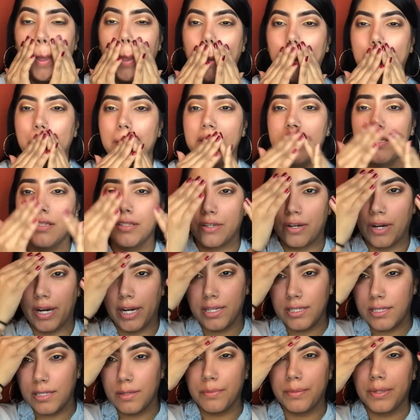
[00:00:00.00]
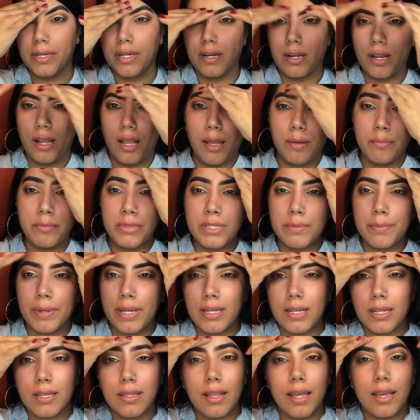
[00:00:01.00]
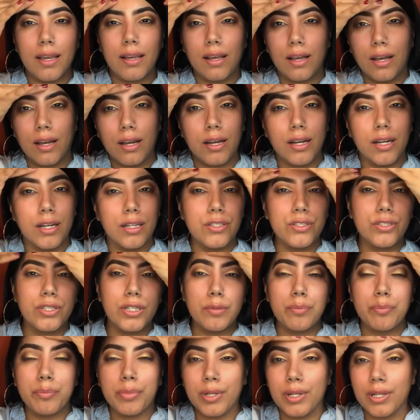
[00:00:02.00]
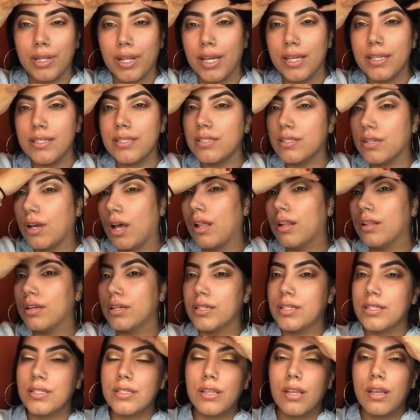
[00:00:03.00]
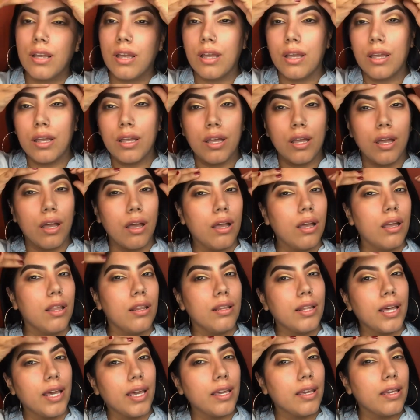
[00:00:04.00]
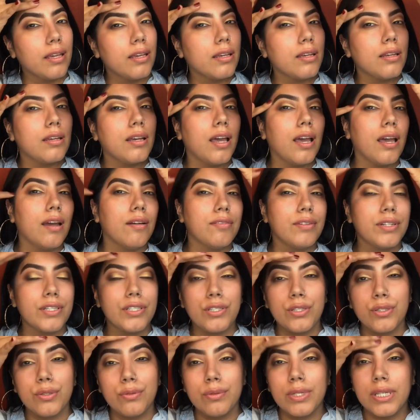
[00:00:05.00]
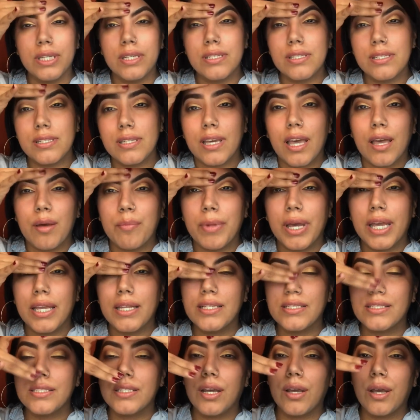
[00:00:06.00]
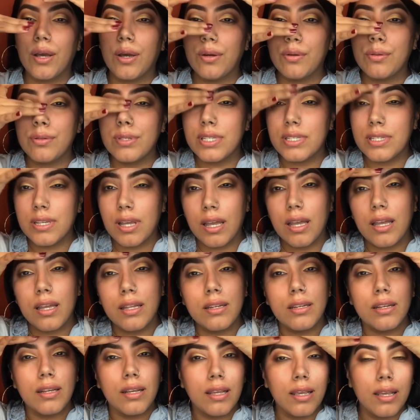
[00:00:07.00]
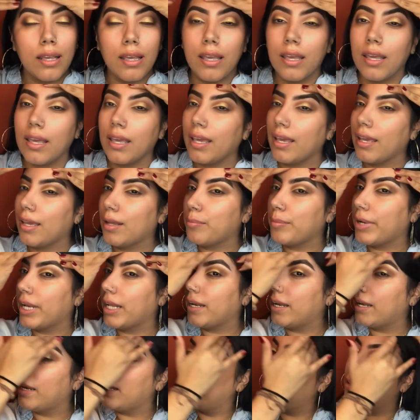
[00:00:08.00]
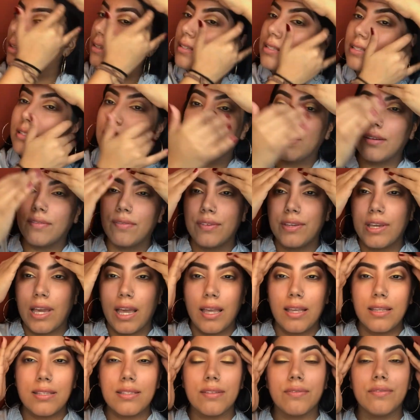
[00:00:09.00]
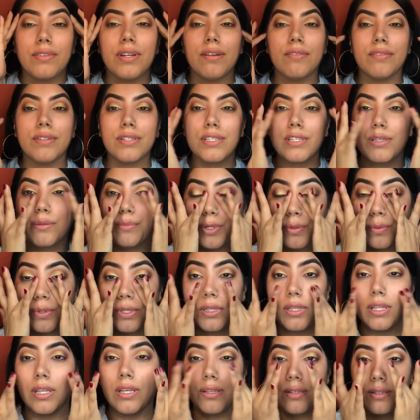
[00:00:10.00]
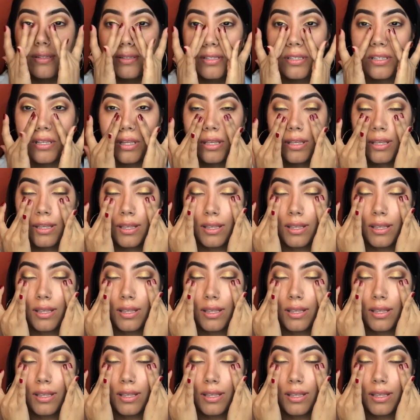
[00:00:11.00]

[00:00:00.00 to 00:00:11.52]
This is crazy, but I'm spending like $100+ like every 2 weeks to get my toes done and my nails. If you guys have never seen me with nails,